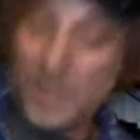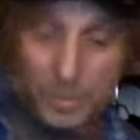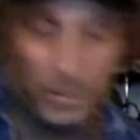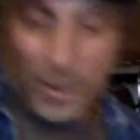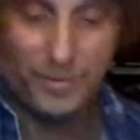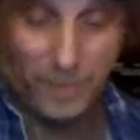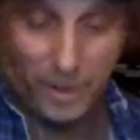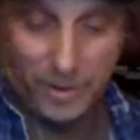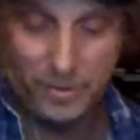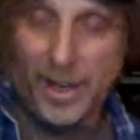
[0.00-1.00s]
is pretty
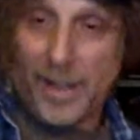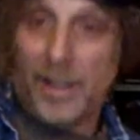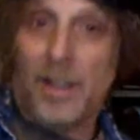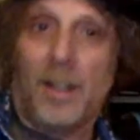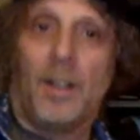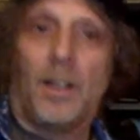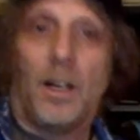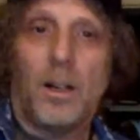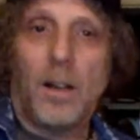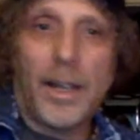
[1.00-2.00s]
fucking rad.
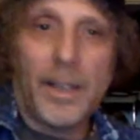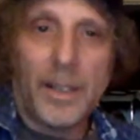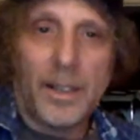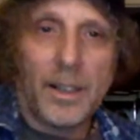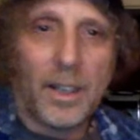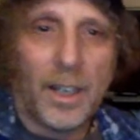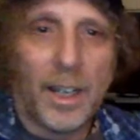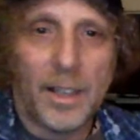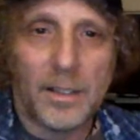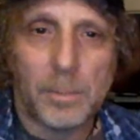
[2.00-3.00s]
All right,
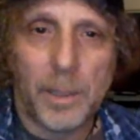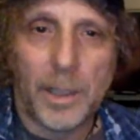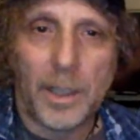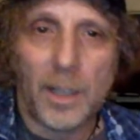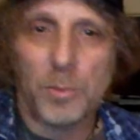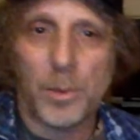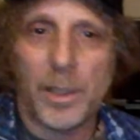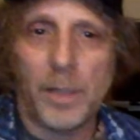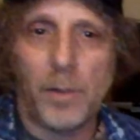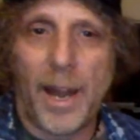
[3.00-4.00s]
and speaking of
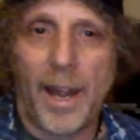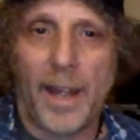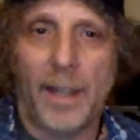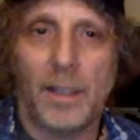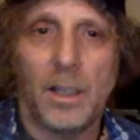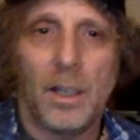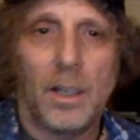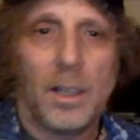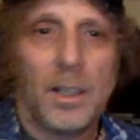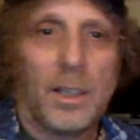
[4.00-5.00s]
pretty rad,
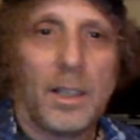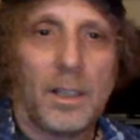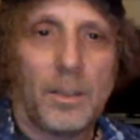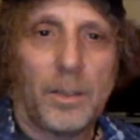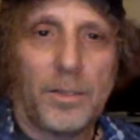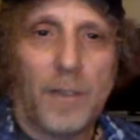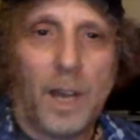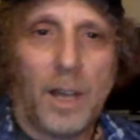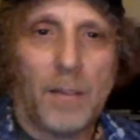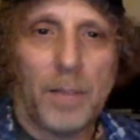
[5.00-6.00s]
we've
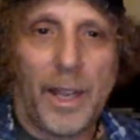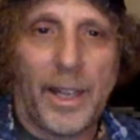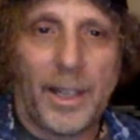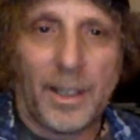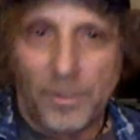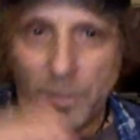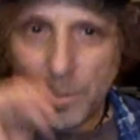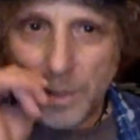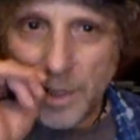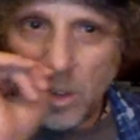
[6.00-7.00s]
got Blake from
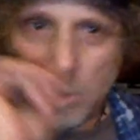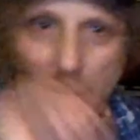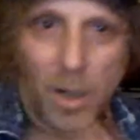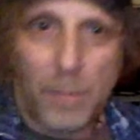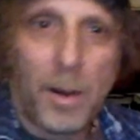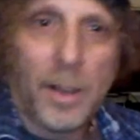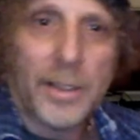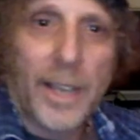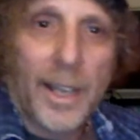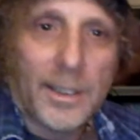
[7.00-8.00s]
the Tone Mob
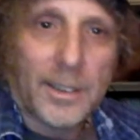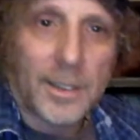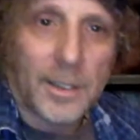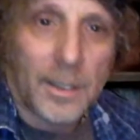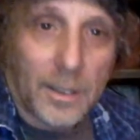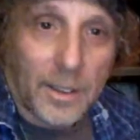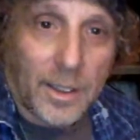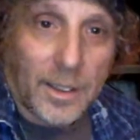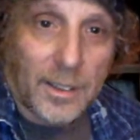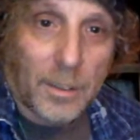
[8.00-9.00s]
podcast.
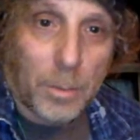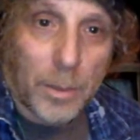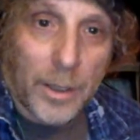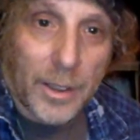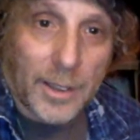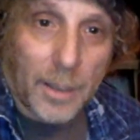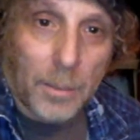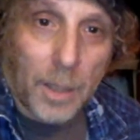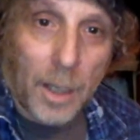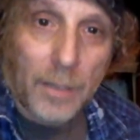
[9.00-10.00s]
He's going to bring us some
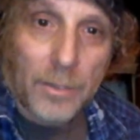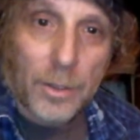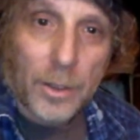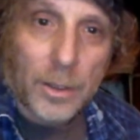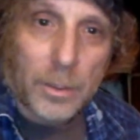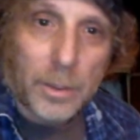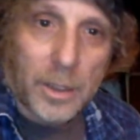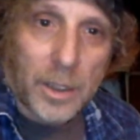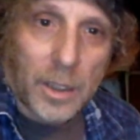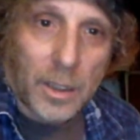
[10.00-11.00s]
kind of Christmas
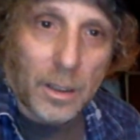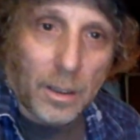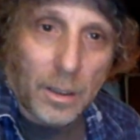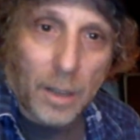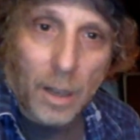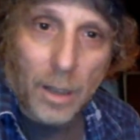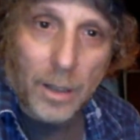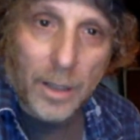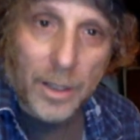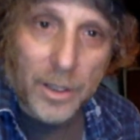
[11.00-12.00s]
cheer,
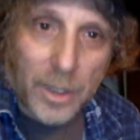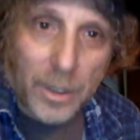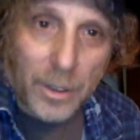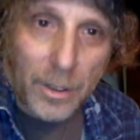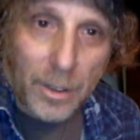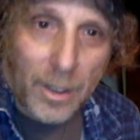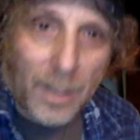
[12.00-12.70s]
holiday cheer.